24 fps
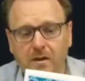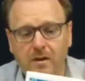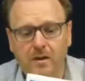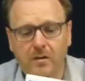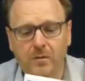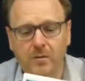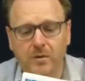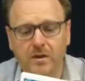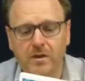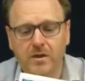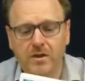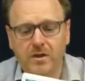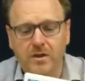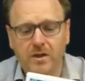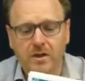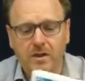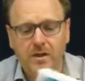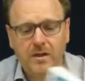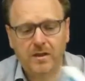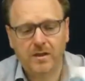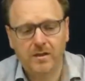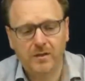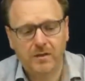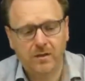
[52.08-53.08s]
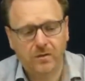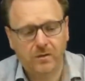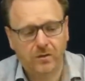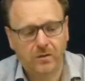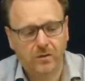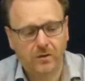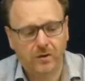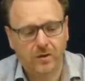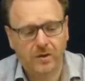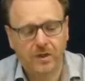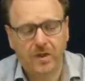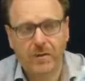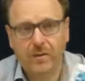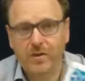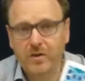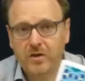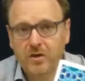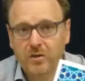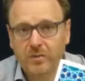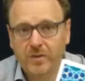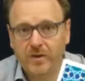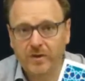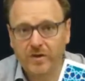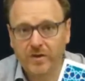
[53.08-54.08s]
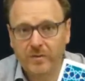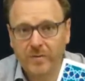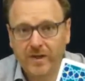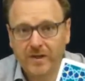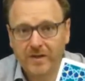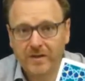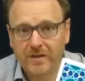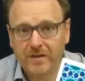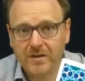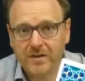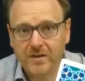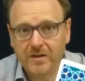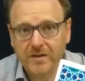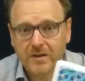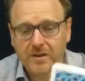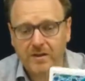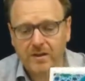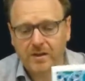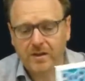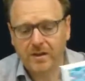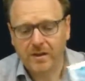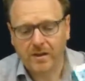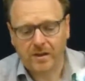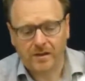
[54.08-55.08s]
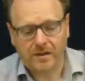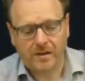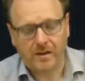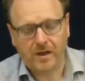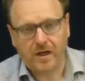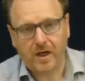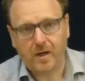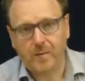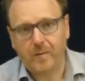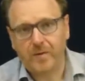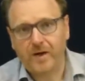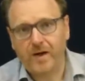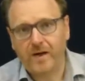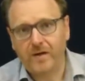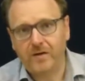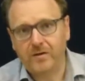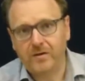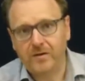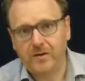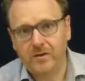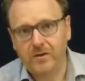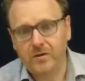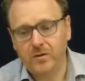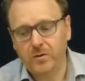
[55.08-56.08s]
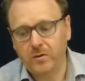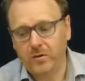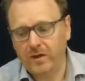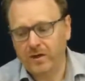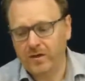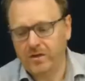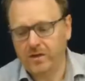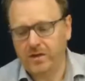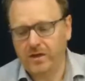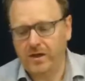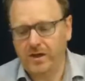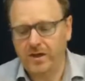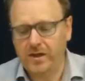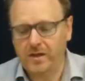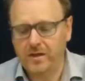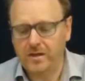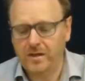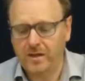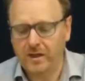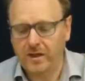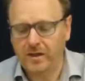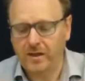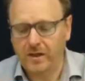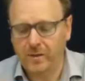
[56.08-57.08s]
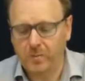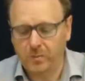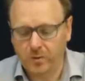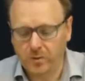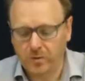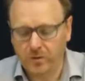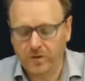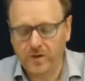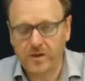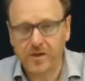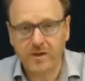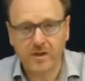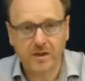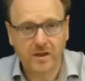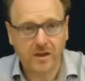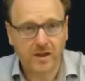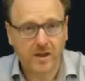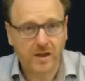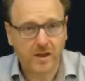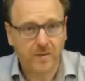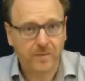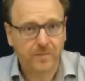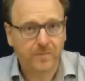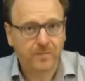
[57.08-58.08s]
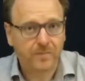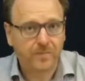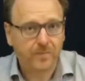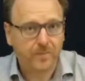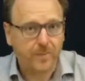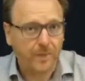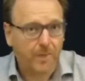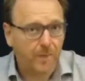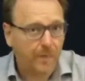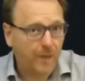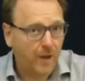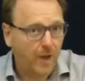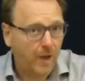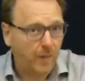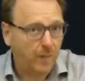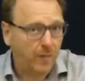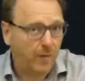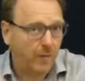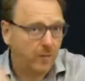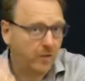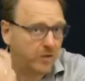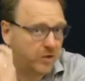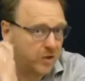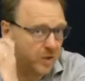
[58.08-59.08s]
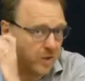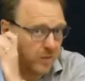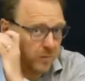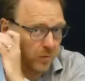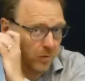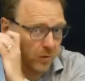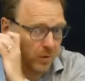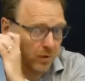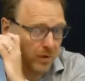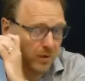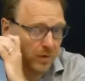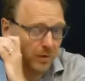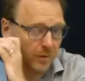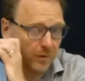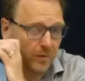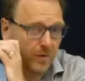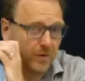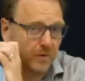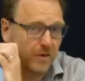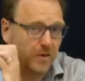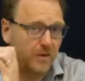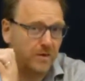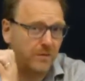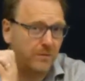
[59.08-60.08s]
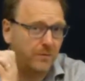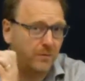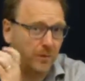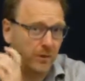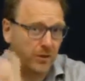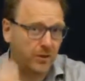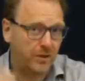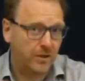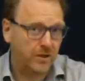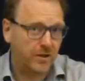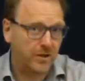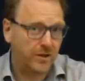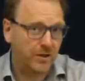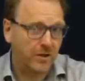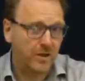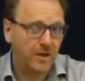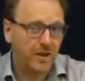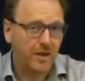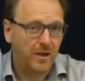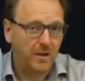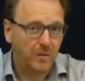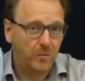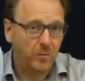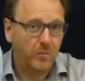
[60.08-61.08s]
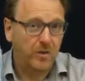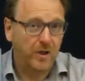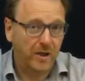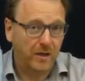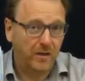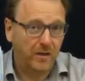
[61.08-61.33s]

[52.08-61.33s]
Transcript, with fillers: which is called Islamic Geometric Patterns, that came out in 2008 and then more recently I published this book which is the first big